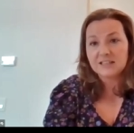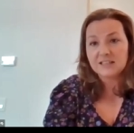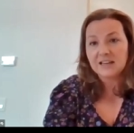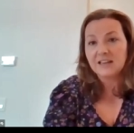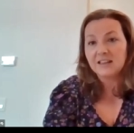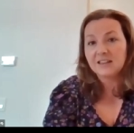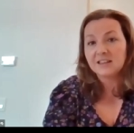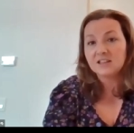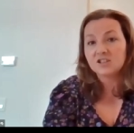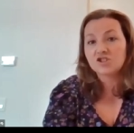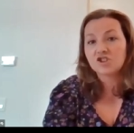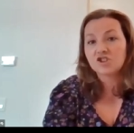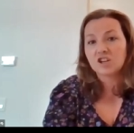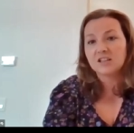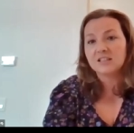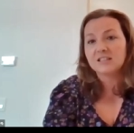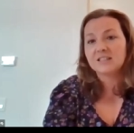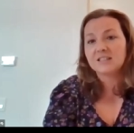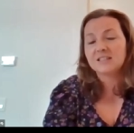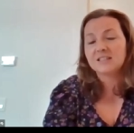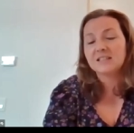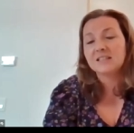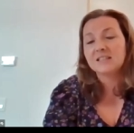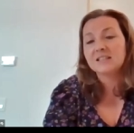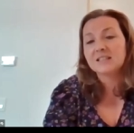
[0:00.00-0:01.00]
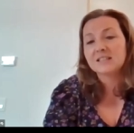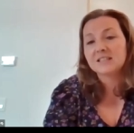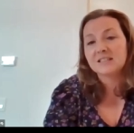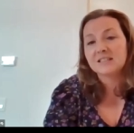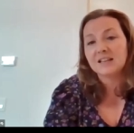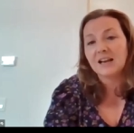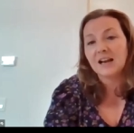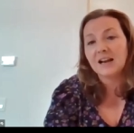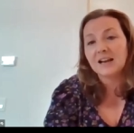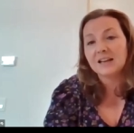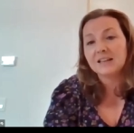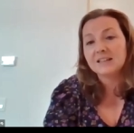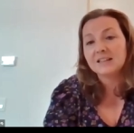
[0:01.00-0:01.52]
and the trustee
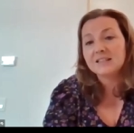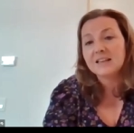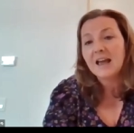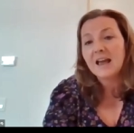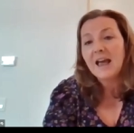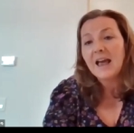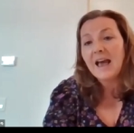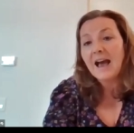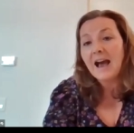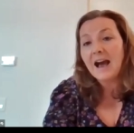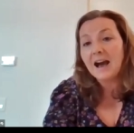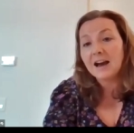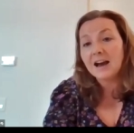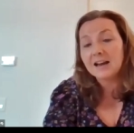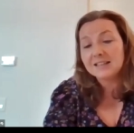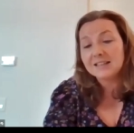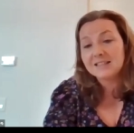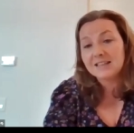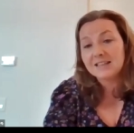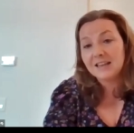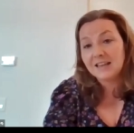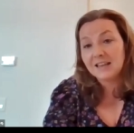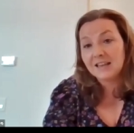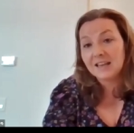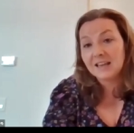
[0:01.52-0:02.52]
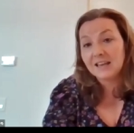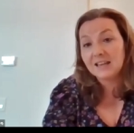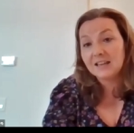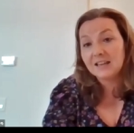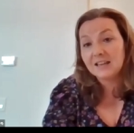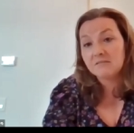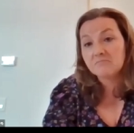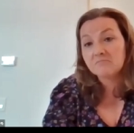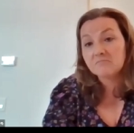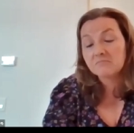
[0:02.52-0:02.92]
decides how to take it